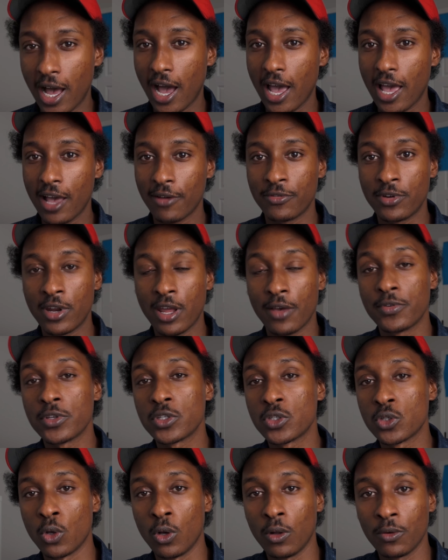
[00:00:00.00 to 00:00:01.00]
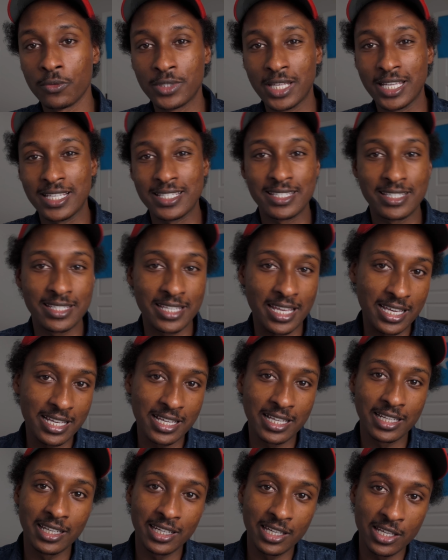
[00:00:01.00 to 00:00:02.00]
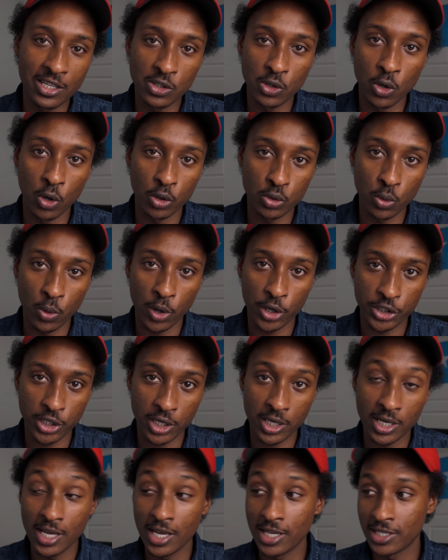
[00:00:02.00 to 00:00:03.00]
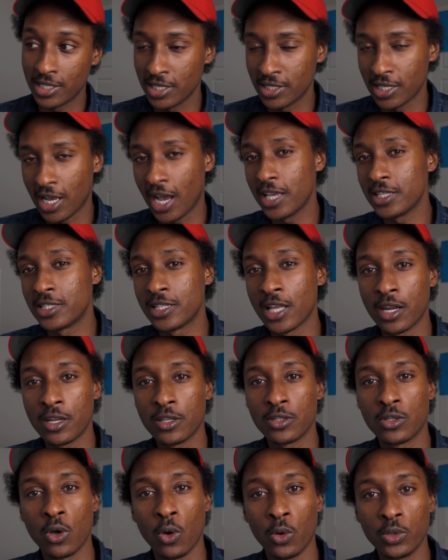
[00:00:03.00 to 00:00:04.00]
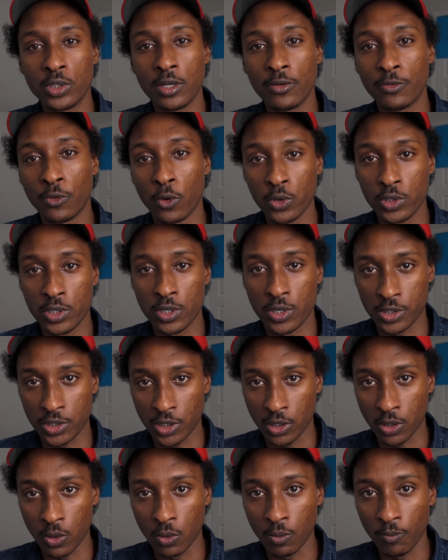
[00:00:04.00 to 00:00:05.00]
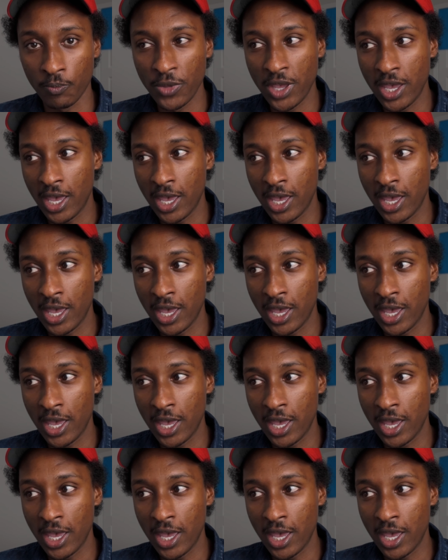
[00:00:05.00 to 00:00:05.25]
I have never solved a single LeetCode question since I started coding 4 years ago,